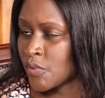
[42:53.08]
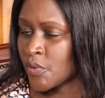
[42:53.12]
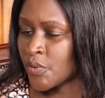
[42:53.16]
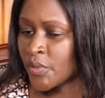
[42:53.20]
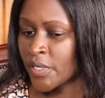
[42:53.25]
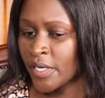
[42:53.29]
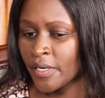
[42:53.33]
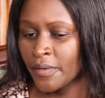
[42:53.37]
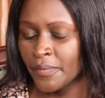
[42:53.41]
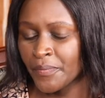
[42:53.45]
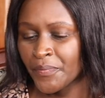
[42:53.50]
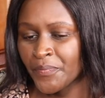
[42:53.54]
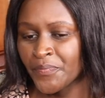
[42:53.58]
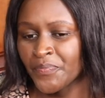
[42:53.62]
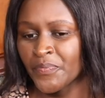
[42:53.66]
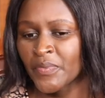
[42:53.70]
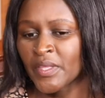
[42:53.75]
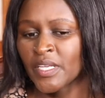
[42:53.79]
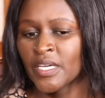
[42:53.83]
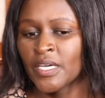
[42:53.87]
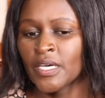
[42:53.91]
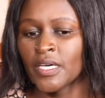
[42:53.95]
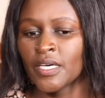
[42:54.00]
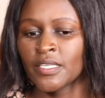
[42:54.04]
Okay.
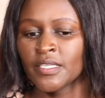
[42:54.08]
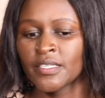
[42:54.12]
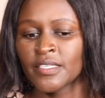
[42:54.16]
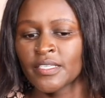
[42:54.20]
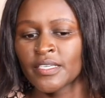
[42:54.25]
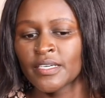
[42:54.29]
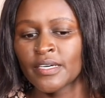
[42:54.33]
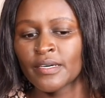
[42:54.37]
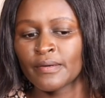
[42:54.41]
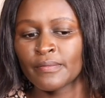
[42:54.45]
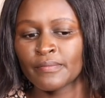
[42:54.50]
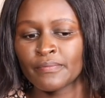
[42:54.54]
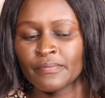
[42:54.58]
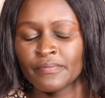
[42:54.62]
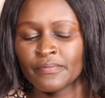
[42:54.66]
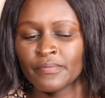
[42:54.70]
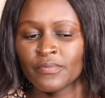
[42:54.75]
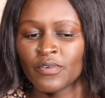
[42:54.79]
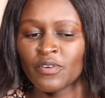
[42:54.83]
And um,